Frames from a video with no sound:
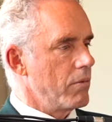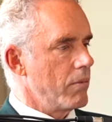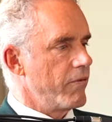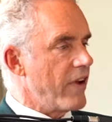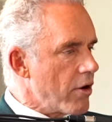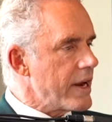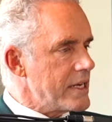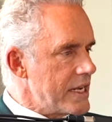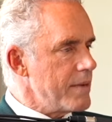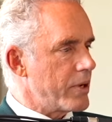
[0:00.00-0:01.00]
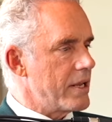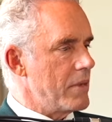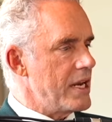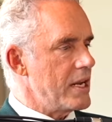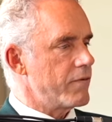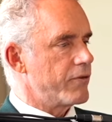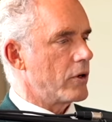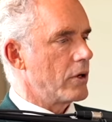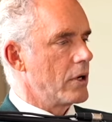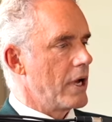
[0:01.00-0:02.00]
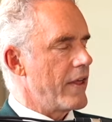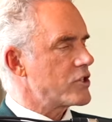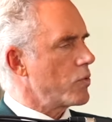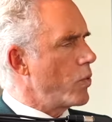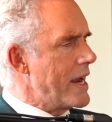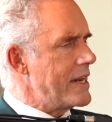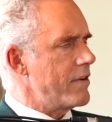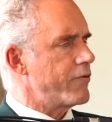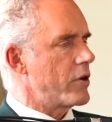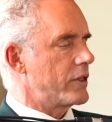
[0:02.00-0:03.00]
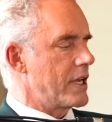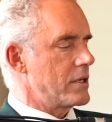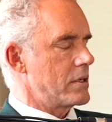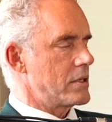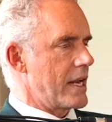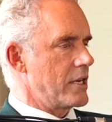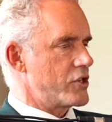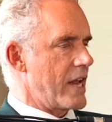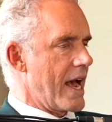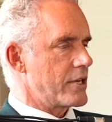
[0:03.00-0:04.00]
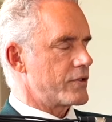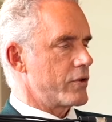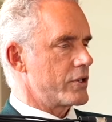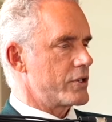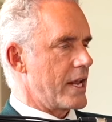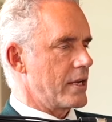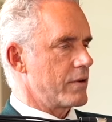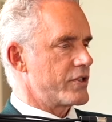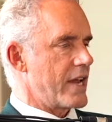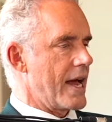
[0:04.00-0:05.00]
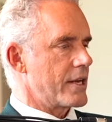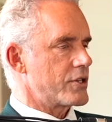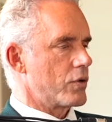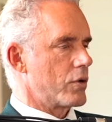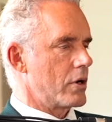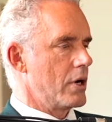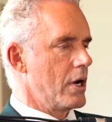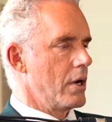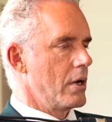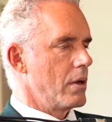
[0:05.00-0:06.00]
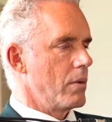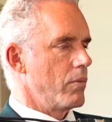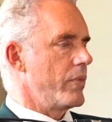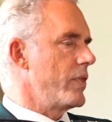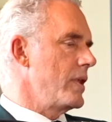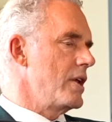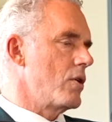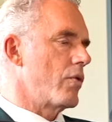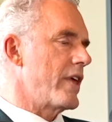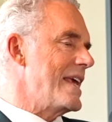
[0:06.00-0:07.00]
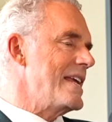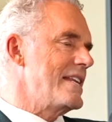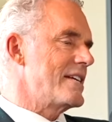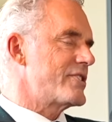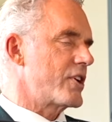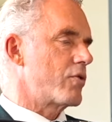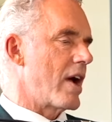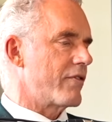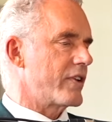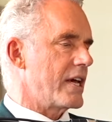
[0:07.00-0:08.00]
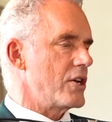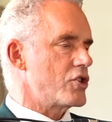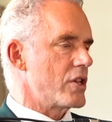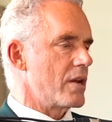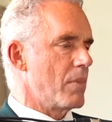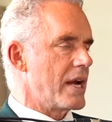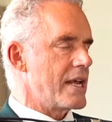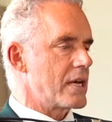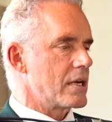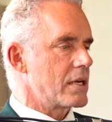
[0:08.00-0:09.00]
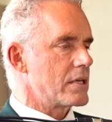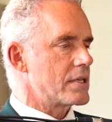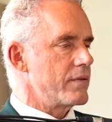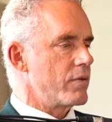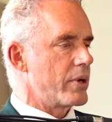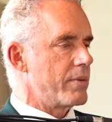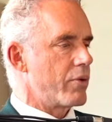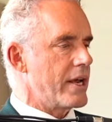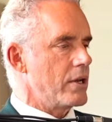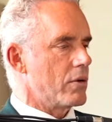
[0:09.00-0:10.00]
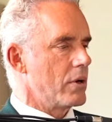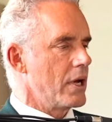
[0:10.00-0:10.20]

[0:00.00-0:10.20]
very deeply meaningful. That's way different than, say, status for the sake of status or, you know, the hedonistic gratification that money can conceivably bring you.